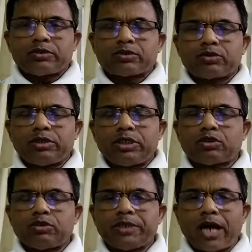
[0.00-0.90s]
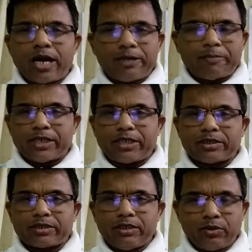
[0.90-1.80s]
So it should be
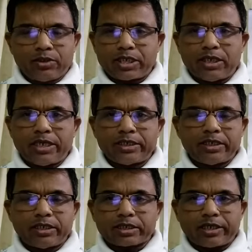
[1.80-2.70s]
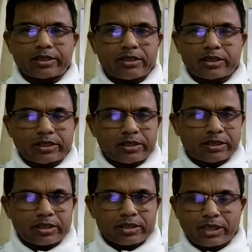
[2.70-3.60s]
unbiased, neutral. As I discussed in
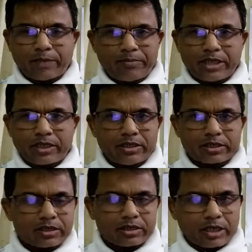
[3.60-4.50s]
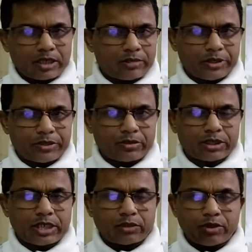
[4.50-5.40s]
statistical sampling, I discussed in other
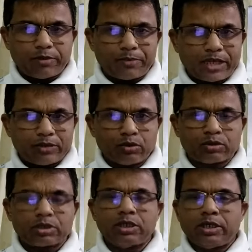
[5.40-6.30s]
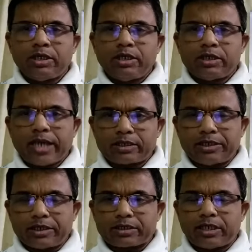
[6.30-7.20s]
videos that we apply those
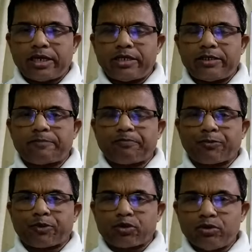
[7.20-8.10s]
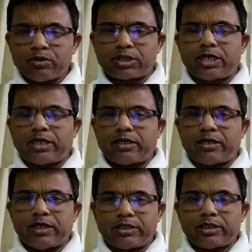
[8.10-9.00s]
techniques and choose the
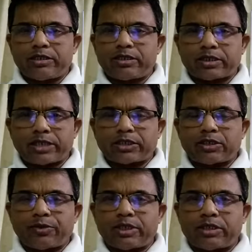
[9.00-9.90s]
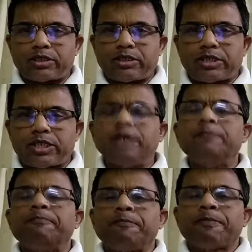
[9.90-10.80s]
entries in such a way that these are